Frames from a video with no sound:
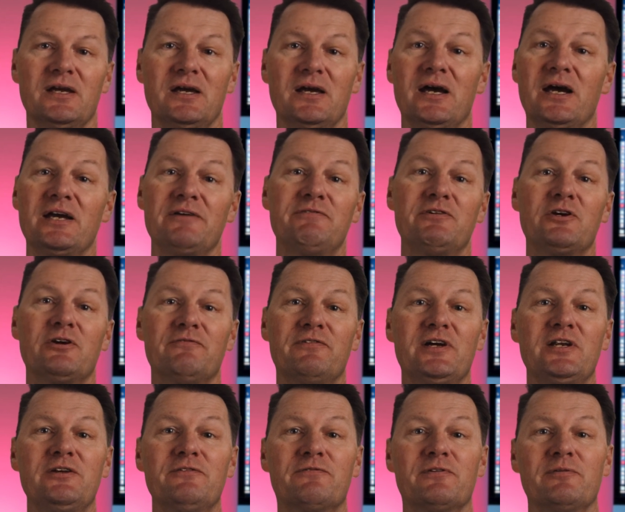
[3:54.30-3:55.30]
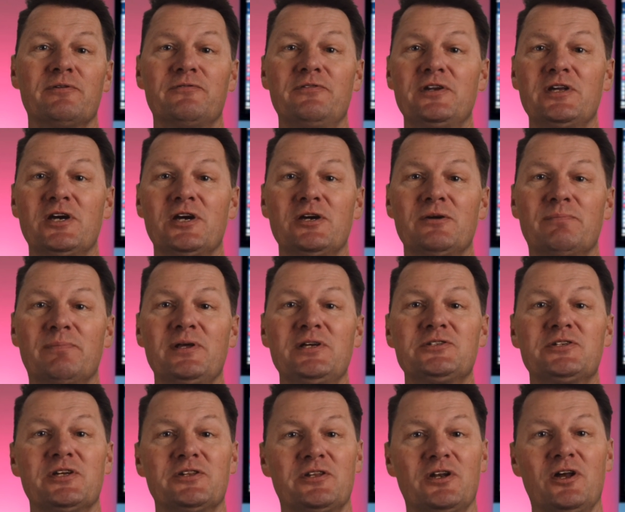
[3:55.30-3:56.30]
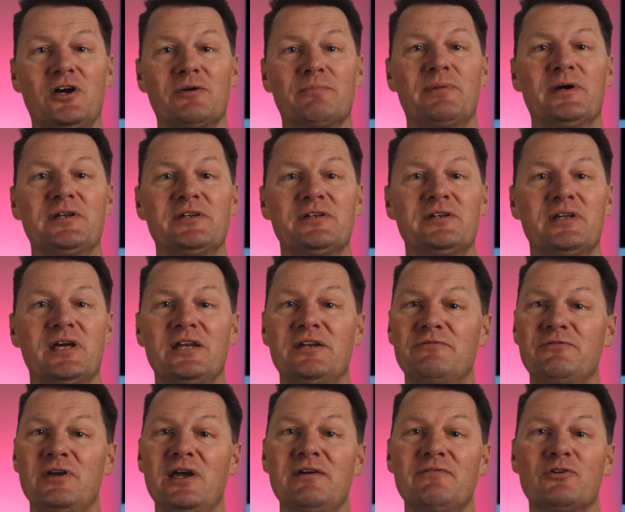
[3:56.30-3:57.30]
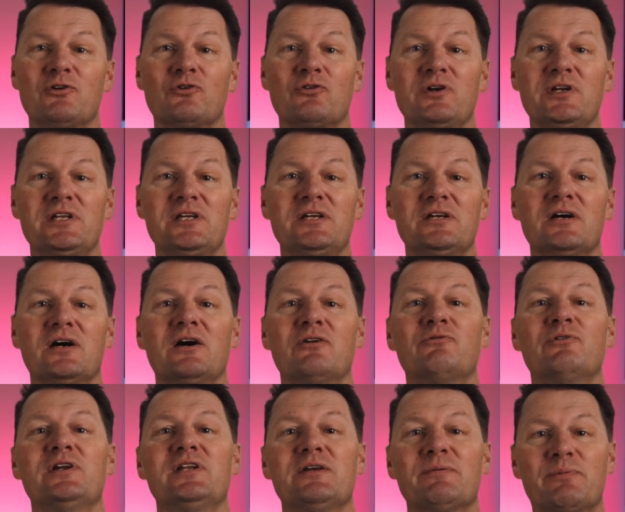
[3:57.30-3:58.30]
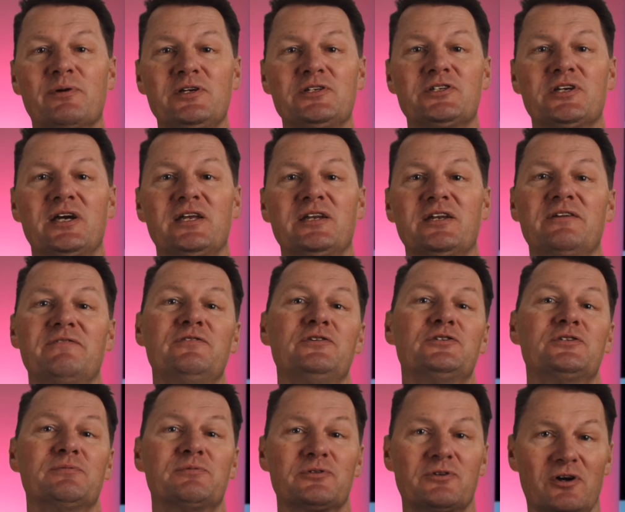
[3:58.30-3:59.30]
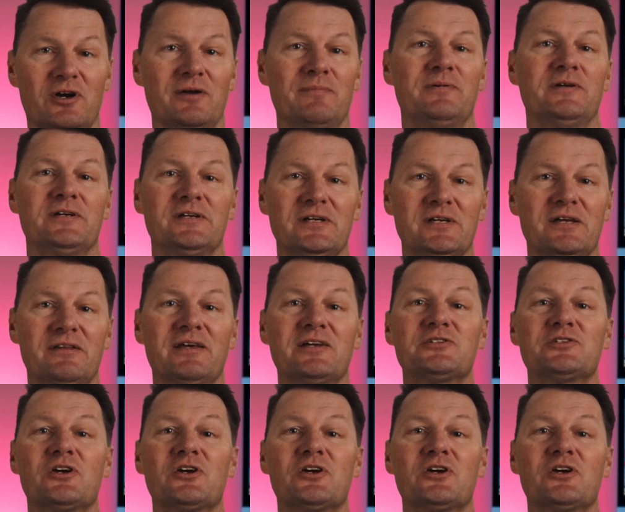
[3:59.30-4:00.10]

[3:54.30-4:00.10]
Hey, if you got value from the video, please hit the like button. And if you haven't already, I'd really appreciate it if you subscribed. Thanks